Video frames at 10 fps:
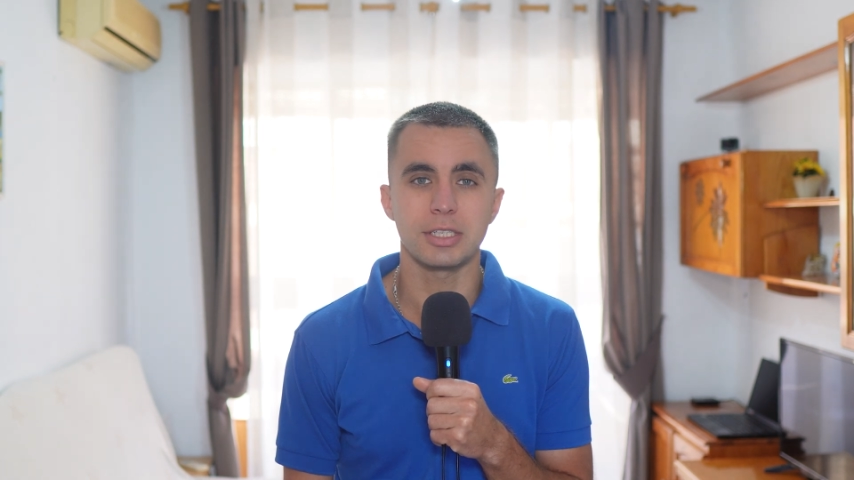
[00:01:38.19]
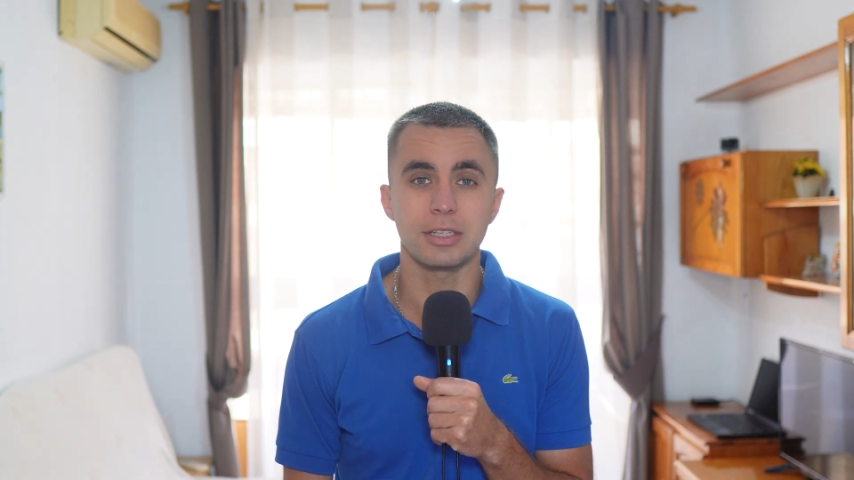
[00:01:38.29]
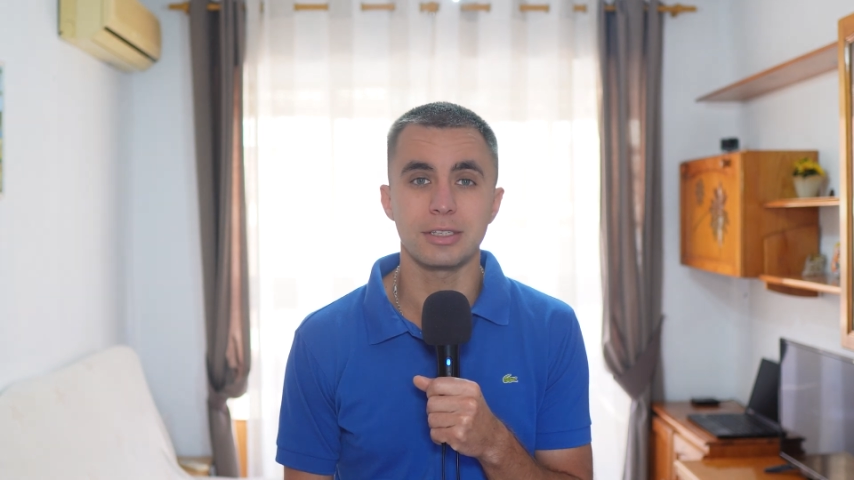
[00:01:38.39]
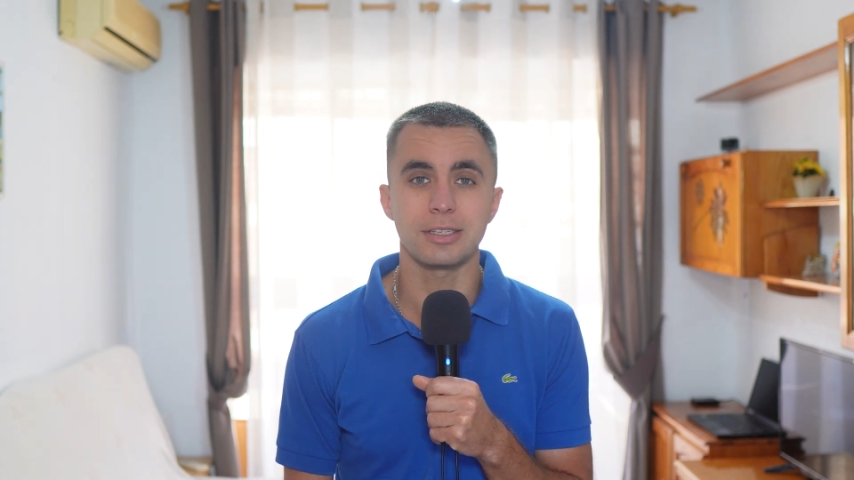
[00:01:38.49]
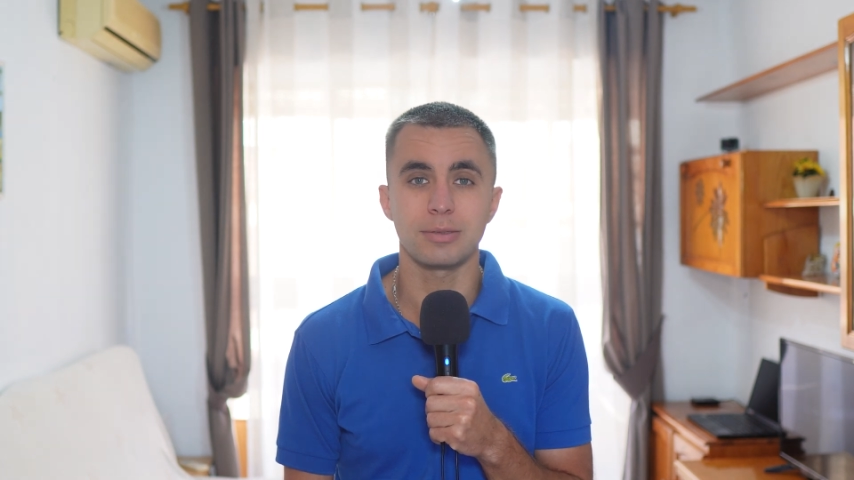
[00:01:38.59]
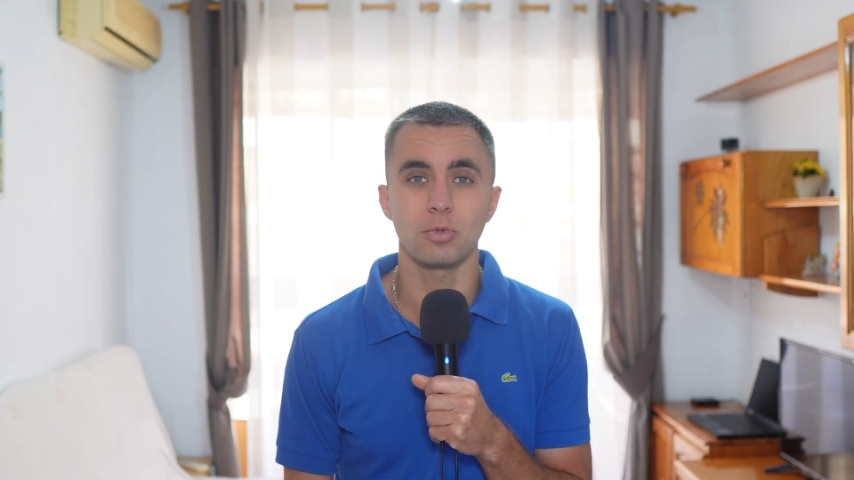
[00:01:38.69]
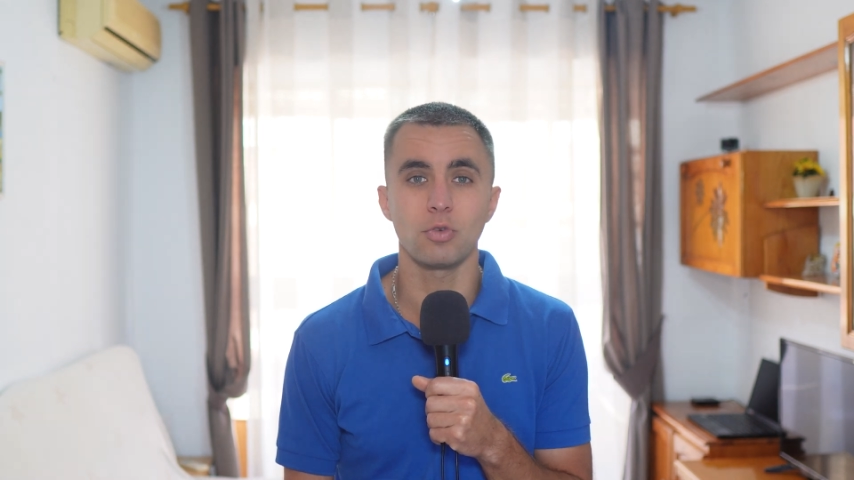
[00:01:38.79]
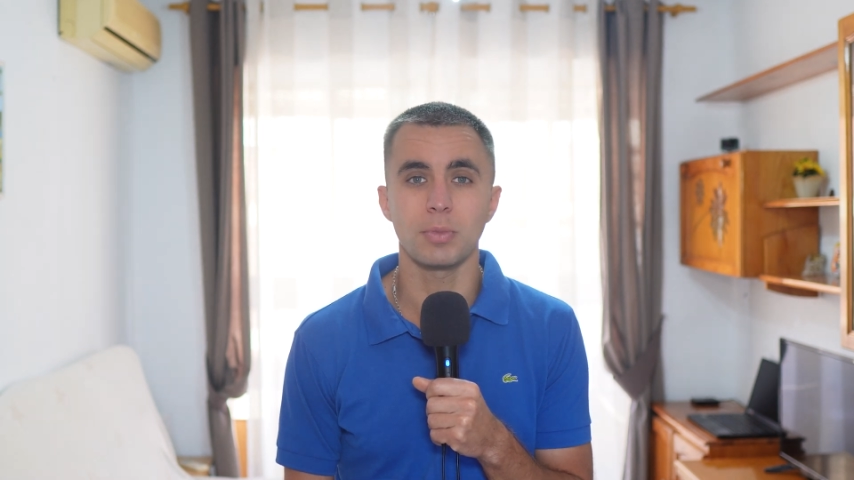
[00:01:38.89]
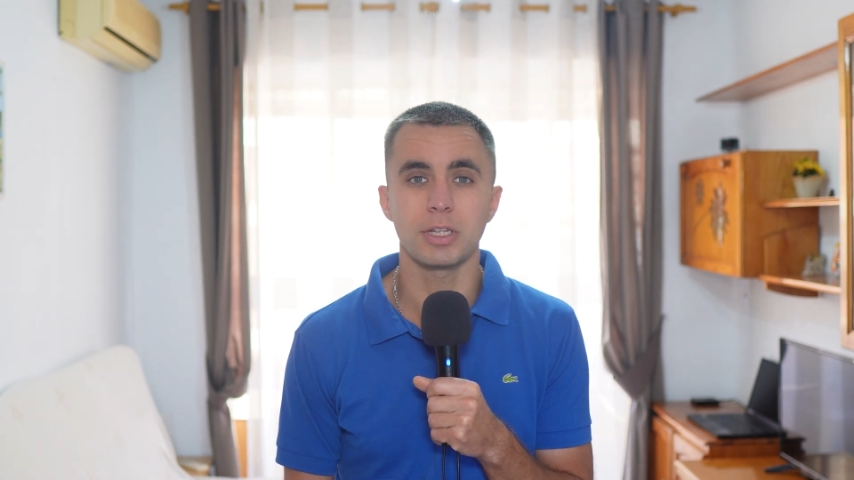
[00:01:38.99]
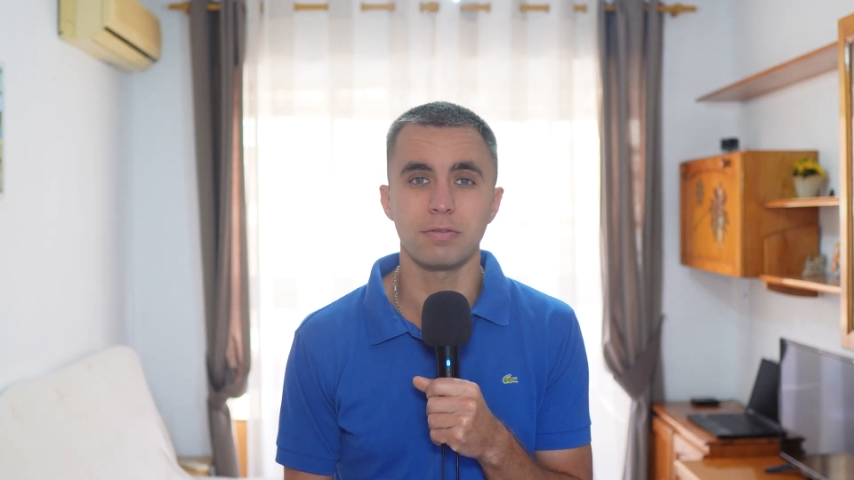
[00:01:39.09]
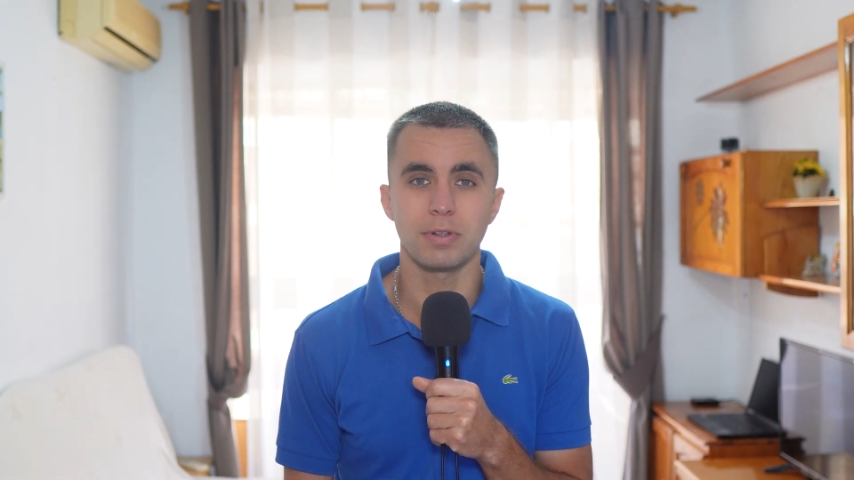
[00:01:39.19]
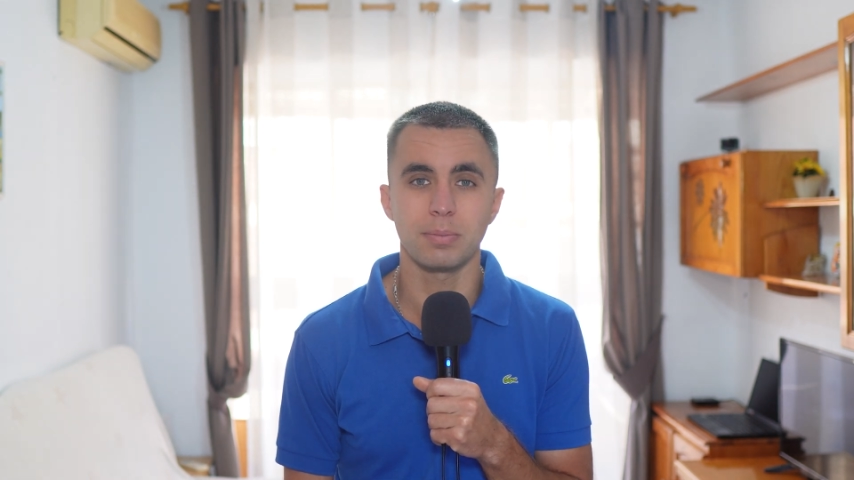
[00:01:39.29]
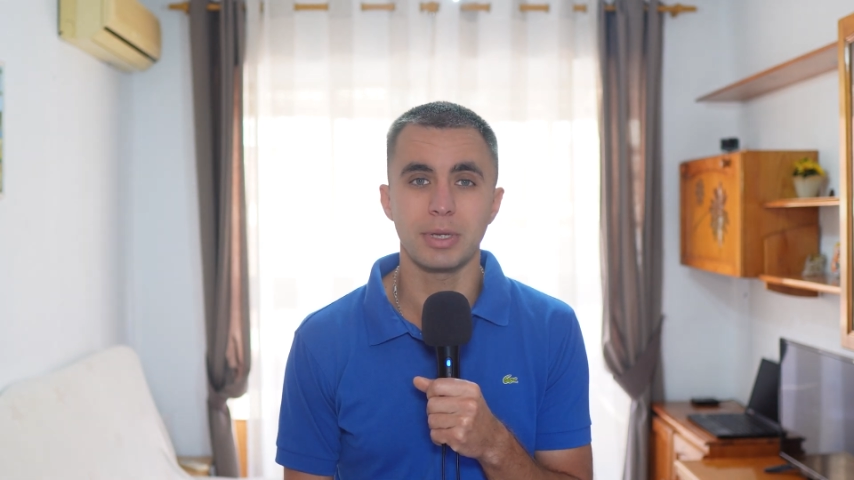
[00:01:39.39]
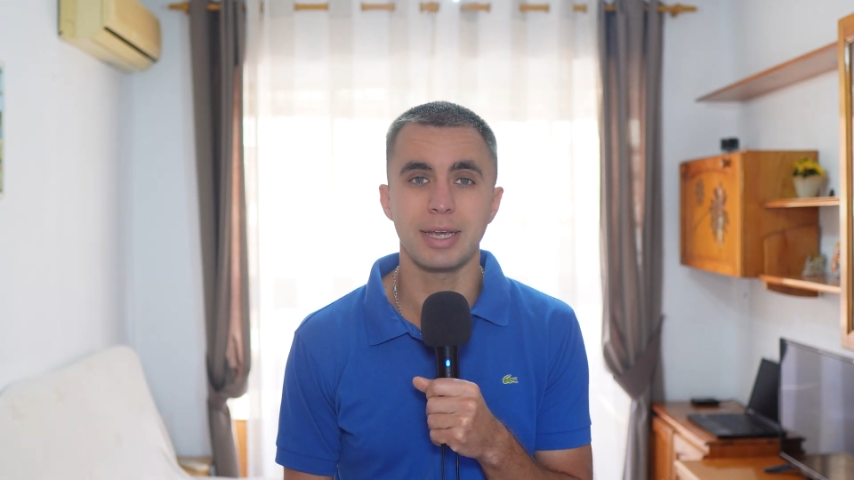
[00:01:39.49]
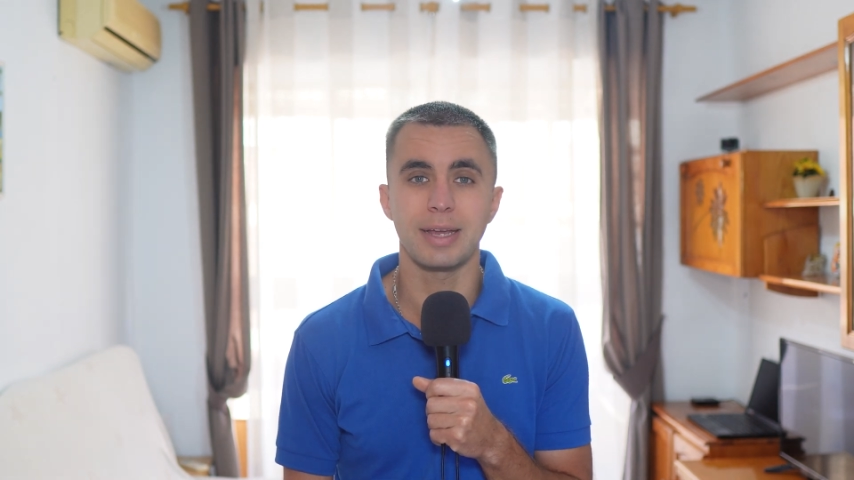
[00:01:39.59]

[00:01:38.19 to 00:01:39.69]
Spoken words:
then this movement will be